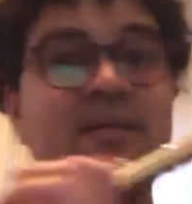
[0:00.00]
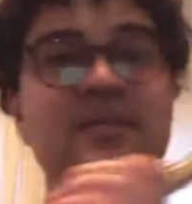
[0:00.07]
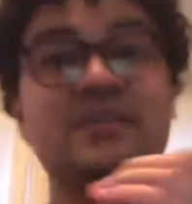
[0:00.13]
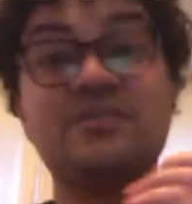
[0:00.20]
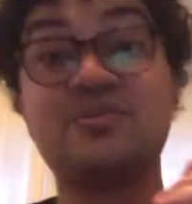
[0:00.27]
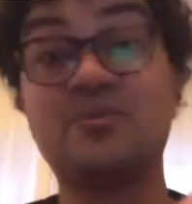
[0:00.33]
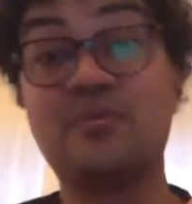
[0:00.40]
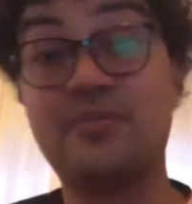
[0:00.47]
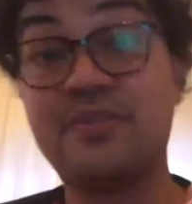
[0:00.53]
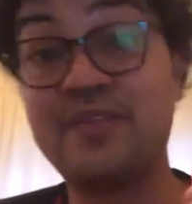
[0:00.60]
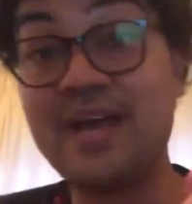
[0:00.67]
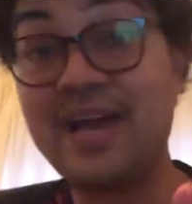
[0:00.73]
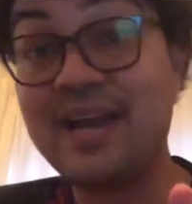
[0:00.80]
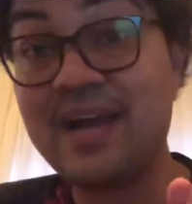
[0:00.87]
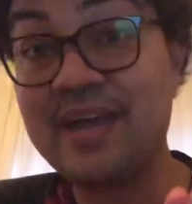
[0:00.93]
So
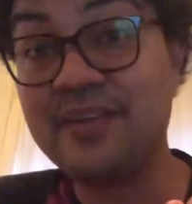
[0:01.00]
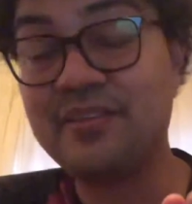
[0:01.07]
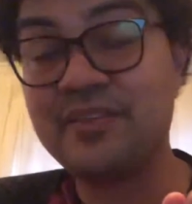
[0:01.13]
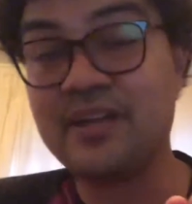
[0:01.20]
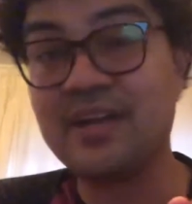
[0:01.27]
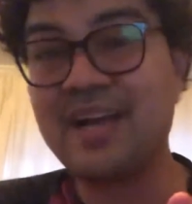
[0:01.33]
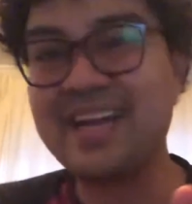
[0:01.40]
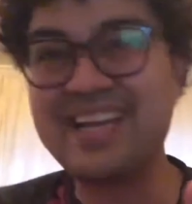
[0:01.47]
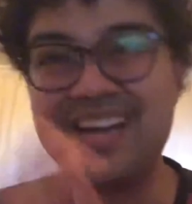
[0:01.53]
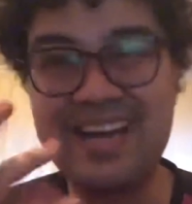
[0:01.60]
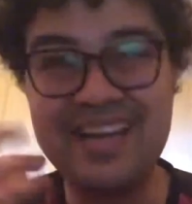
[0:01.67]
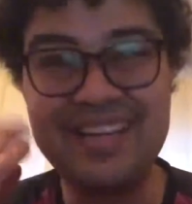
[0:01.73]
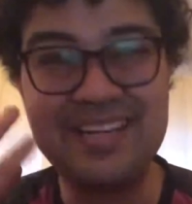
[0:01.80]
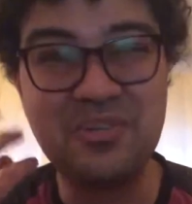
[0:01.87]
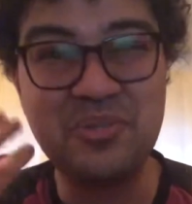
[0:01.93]
that, I think, I
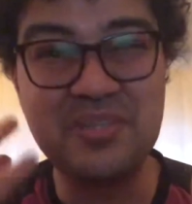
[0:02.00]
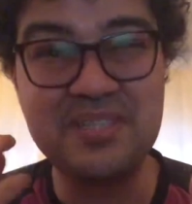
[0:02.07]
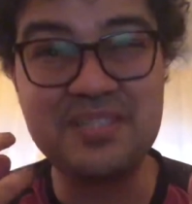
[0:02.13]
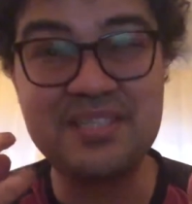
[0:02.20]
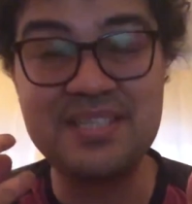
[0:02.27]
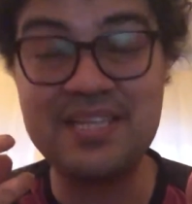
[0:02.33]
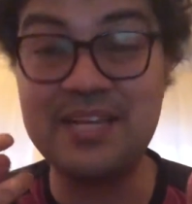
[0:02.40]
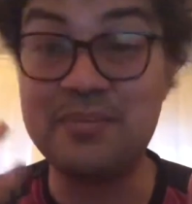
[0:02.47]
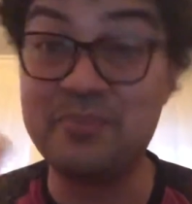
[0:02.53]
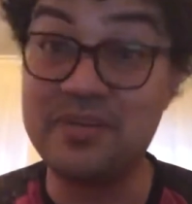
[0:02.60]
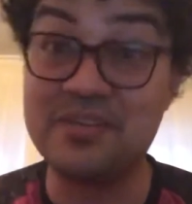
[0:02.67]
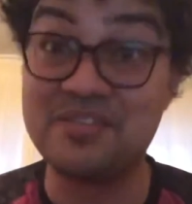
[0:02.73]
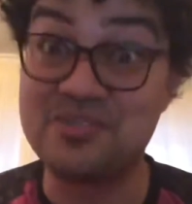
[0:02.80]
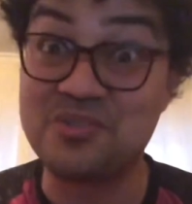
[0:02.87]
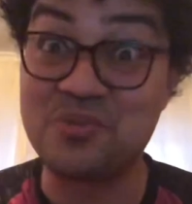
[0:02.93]
couldn't see it
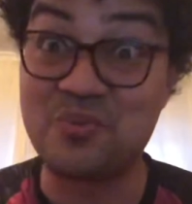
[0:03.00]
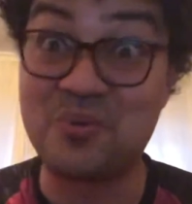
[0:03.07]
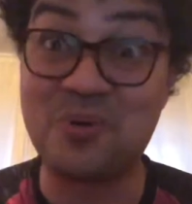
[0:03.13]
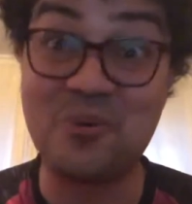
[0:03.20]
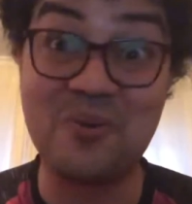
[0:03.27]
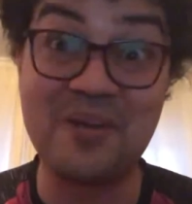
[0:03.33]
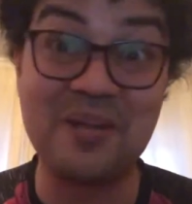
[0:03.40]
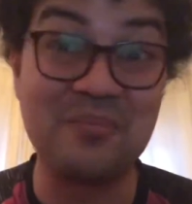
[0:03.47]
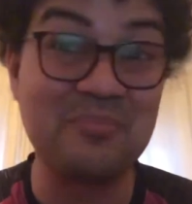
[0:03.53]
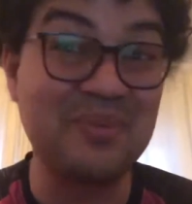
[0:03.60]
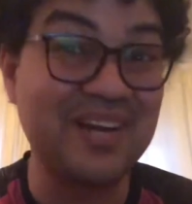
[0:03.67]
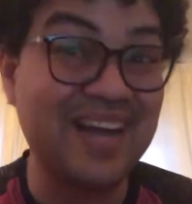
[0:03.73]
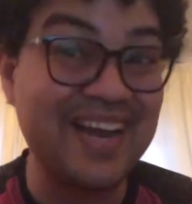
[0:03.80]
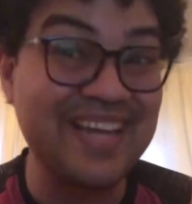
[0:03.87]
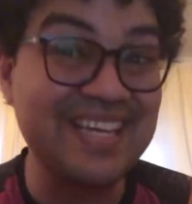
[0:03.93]
because it's a recording,
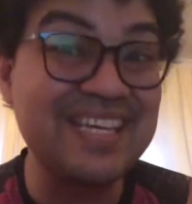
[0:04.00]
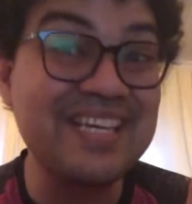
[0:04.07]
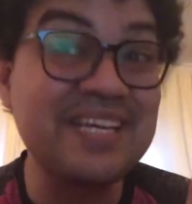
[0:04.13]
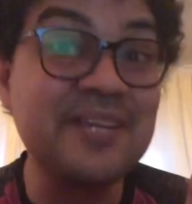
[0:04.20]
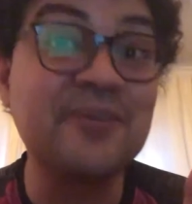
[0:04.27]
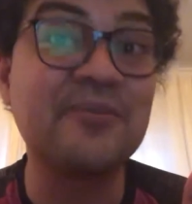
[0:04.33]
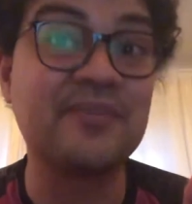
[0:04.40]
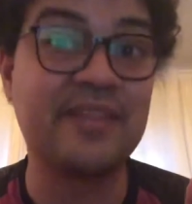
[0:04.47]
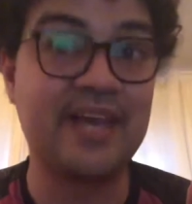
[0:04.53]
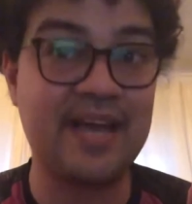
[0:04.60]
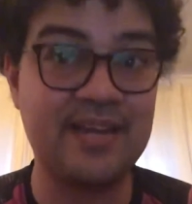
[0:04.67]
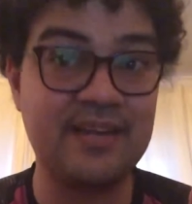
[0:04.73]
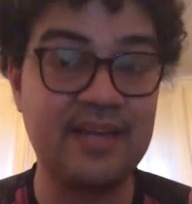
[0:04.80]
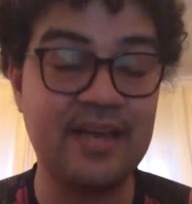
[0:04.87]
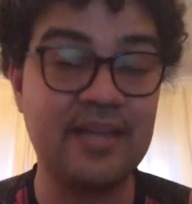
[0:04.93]
but I hear that
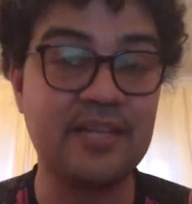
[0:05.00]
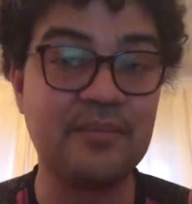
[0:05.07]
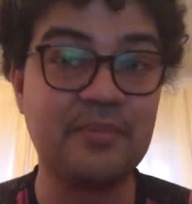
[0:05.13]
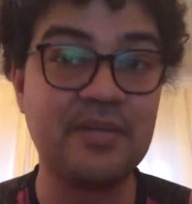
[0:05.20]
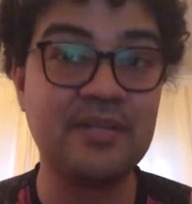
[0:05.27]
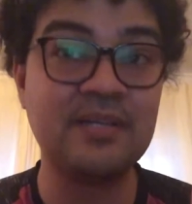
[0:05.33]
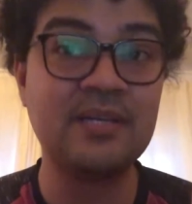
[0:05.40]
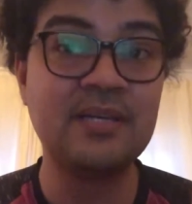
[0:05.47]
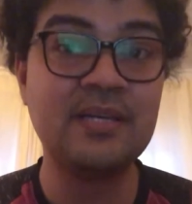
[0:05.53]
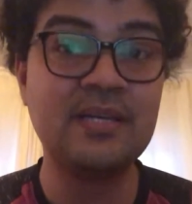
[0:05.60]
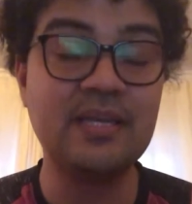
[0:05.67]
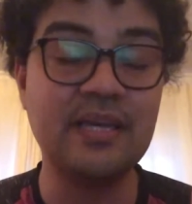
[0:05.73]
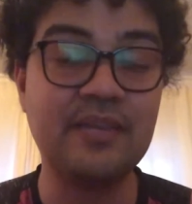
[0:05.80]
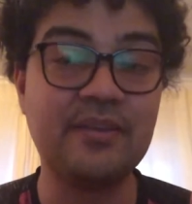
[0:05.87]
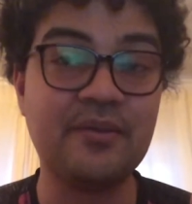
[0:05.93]
element
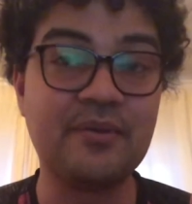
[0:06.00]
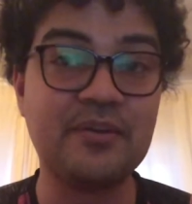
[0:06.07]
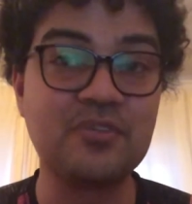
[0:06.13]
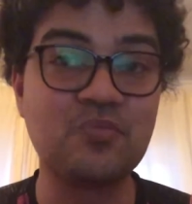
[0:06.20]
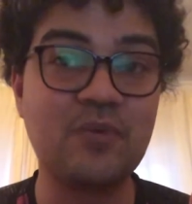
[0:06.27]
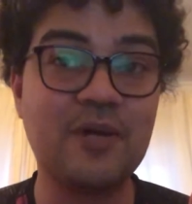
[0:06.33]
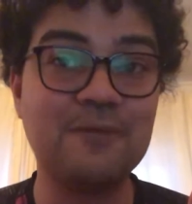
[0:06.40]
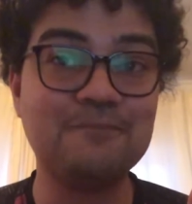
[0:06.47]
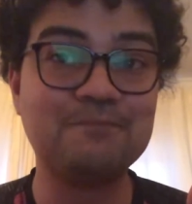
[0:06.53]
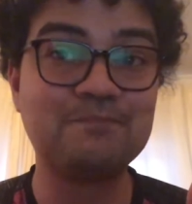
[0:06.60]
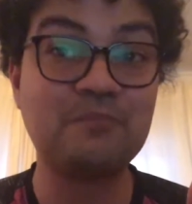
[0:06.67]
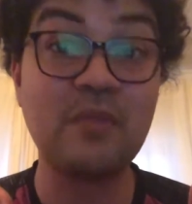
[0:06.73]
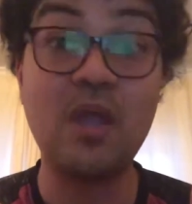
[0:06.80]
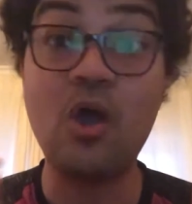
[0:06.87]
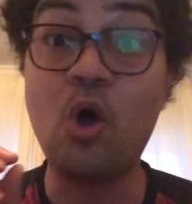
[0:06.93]
in there as well.
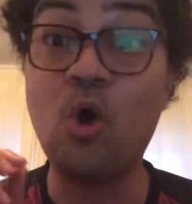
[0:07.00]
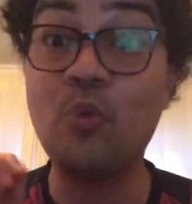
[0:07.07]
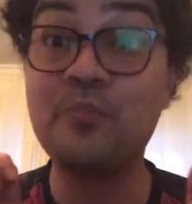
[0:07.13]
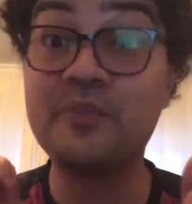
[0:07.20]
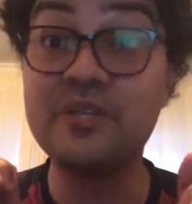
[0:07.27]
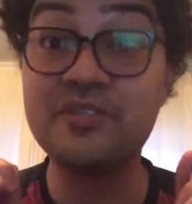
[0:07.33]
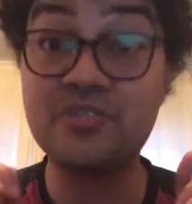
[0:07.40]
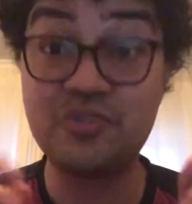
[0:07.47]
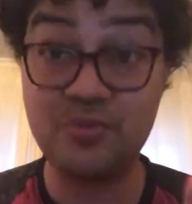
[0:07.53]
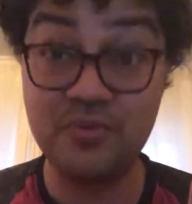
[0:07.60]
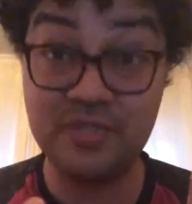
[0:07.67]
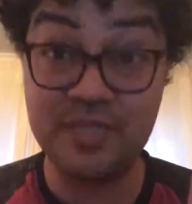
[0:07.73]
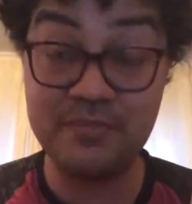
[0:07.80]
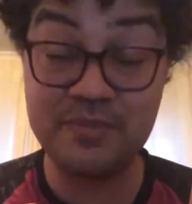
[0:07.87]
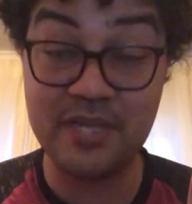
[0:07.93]
Hope these 2
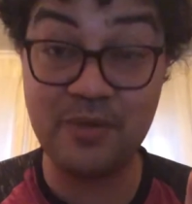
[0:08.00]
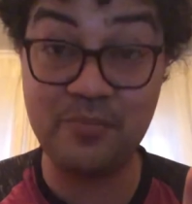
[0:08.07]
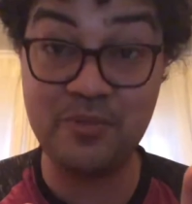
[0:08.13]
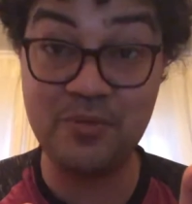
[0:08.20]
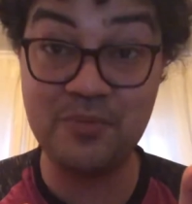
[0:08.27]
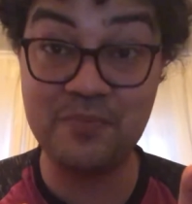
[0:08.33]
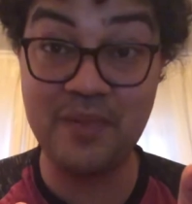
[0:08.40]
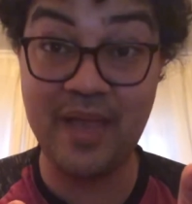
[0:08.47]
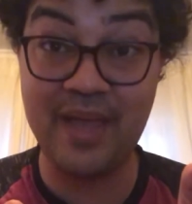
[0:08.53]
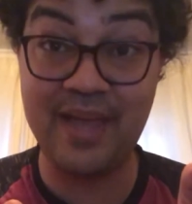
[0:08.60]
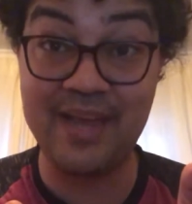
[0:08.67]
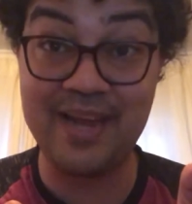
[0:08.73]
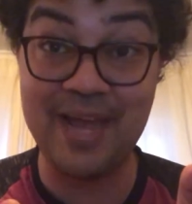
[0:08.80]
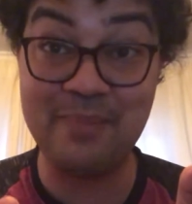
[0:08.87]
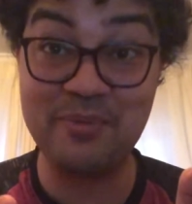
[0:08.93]
tips help you,
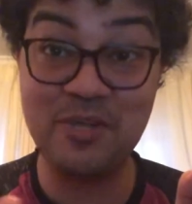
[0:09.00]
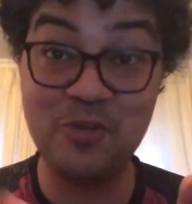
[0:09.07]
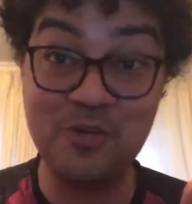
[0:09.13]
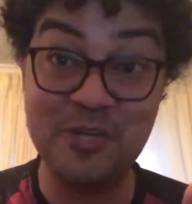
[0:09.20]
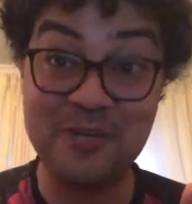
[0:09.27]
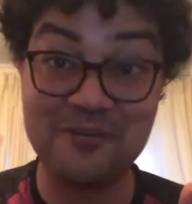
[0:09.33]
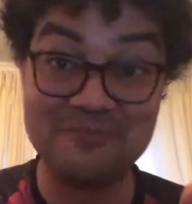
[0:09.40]
and Happy New Year.